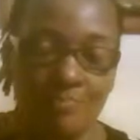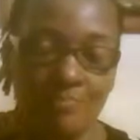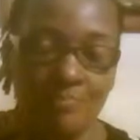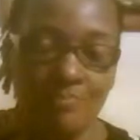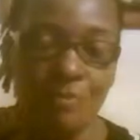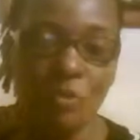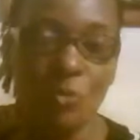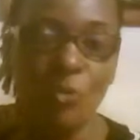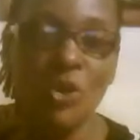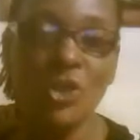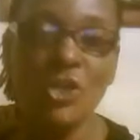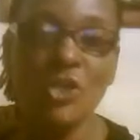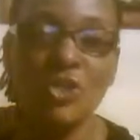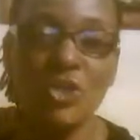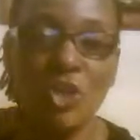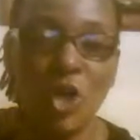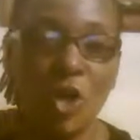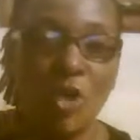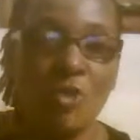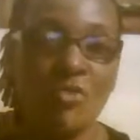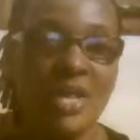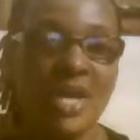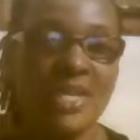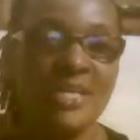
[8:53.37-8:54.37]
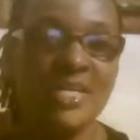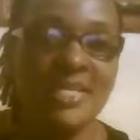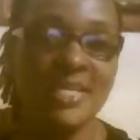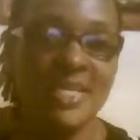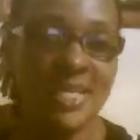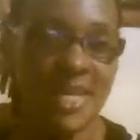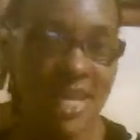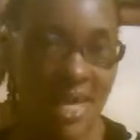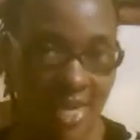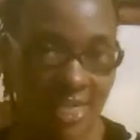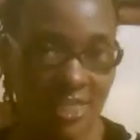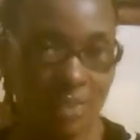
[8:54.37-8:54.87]
we know that Nene's
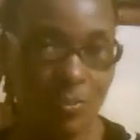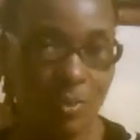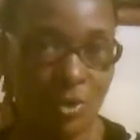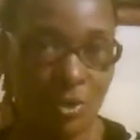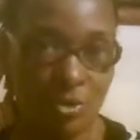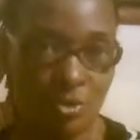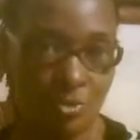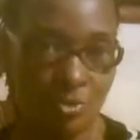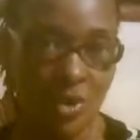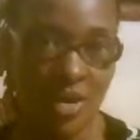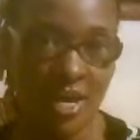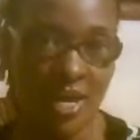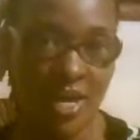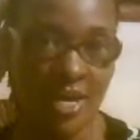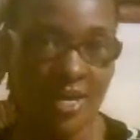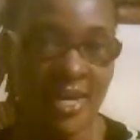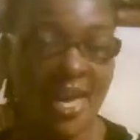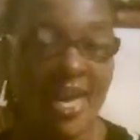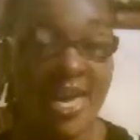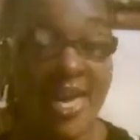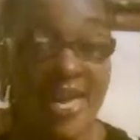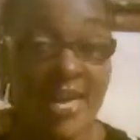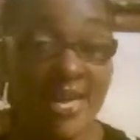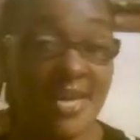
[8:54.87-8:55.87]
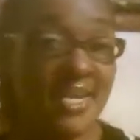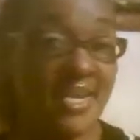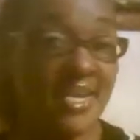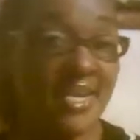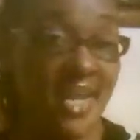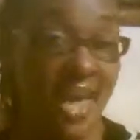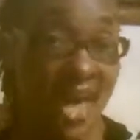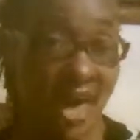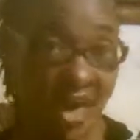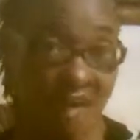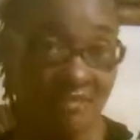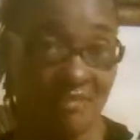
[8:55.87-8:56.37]
husband, Greg, he didn't
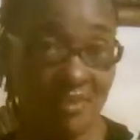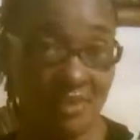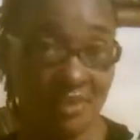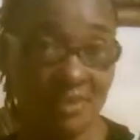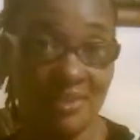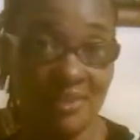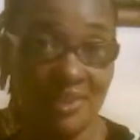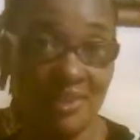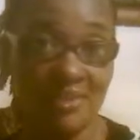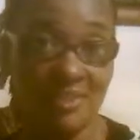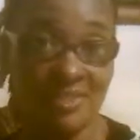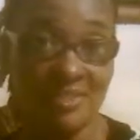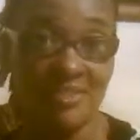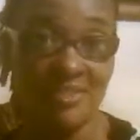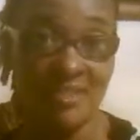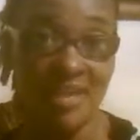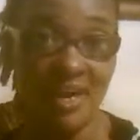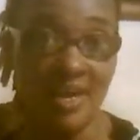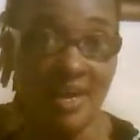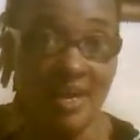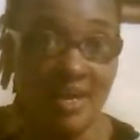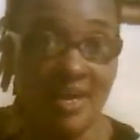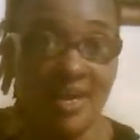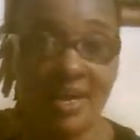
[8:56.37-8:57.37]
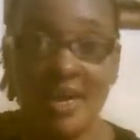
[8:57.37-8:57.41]
have anything to say.